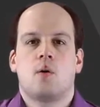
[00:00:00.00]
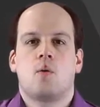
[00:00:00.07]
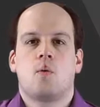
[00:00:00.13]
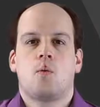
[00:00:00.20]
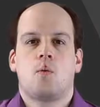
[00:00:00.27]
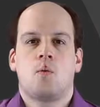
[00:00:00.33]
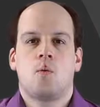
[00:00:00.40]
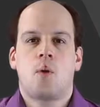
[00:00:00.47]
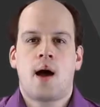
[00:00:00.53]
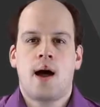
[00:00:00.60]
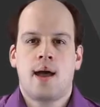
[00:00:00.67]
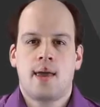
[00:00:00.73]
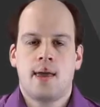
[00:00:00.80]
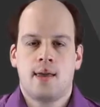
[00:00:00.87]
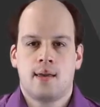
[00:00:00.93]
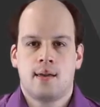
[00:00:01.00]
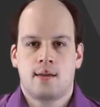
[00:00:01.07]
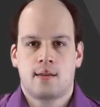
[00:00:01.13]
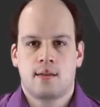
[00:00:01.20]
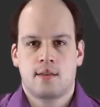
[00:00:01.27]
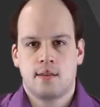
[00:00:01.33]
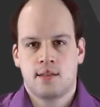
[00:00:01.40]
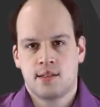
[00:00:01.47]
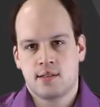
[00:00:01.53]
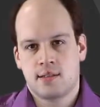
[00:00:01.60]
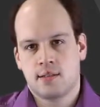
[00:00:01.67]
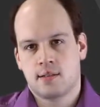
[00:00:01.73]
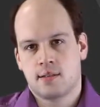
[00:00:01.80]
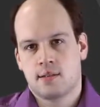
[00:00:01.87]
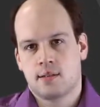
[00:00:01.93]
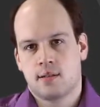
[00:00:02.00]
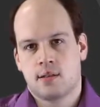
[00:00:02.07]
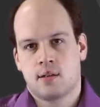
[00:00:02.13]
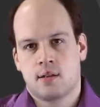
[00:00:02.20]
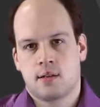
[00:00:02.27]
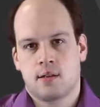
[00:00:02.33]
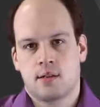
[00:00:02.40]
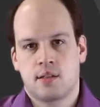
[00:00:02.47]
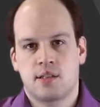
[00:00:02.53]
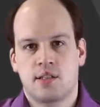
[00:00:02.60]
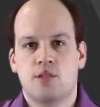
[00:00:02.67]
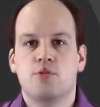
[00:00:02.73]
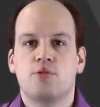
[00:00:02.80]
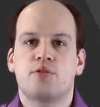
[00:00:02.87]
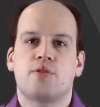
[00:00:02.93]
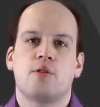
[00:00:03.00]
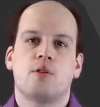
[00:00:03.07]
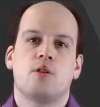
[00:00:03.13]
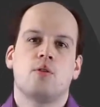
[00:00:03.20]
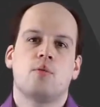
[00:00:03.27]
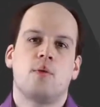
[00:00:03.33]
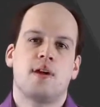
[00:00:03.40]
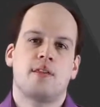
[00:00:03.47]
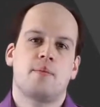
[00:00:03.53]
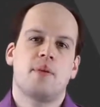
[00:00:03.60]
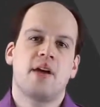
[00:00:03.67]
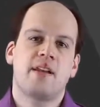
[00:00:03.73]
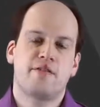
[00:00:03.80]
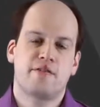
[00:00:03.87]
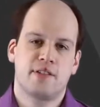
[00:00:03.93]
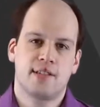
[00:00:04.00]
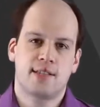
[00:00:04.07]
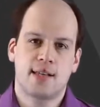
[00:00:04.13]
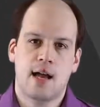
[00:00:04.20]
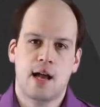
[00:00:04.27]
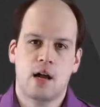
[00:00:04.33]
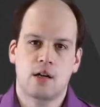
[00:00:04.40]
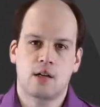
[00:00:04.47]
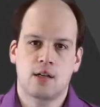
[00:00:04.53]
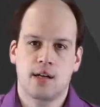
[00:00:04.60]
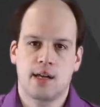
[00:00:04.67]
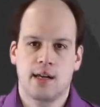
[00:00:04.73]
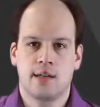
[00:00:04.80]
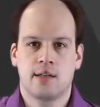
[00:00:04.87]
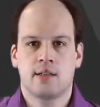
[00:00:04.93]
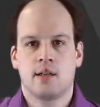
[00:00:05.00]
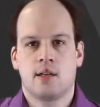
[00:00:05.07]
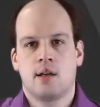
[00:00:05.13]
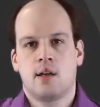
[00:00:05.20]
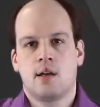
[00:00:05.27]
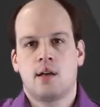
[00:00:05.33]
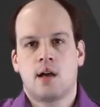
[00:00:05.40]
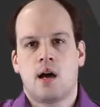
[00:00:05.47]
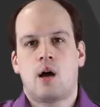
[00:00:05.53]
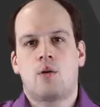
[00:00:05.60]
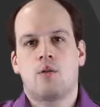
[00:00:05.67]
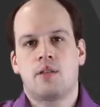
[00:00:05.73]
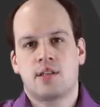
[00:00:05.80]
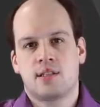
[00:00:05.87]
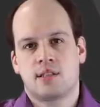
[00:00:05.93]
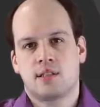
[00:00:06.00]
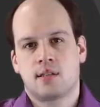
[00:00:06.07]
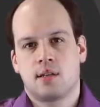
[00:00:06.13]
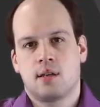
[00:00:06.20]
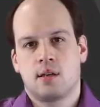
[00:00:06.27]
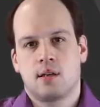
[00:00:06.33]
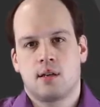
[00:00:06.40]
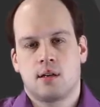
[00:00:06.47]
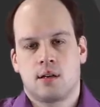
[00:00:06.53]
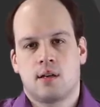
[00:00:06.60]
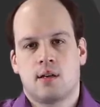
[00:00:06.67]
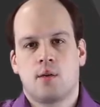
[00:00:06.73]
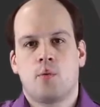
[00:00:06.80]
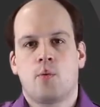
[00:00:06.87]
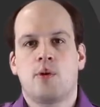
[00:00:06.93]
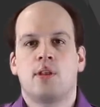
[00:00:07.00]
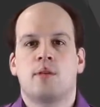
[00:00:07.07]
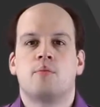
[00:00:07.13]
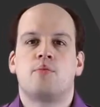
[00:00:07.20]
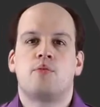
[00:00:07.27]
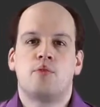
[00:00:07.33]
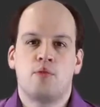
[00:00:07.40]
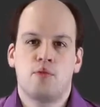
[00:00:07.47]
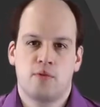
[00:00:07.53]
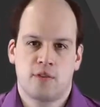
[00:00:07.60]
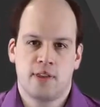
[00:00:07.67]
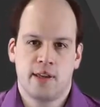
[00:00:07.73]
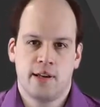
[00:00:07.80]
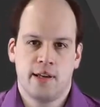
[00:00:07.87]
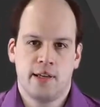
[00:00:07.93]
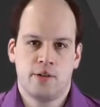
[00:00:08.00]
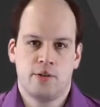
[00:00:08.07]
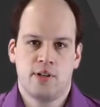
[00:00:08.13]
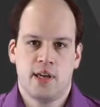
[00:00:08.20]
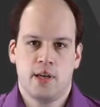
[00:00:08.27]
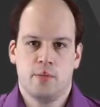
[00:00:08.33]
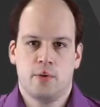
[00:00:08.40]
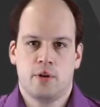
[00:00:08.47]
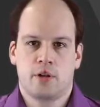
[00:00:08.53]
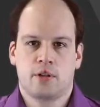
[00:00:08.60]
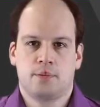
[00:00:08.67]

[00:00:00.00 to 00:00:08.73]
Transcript: why this is useful, where the benefits are, and how this will improve their day-to-day work.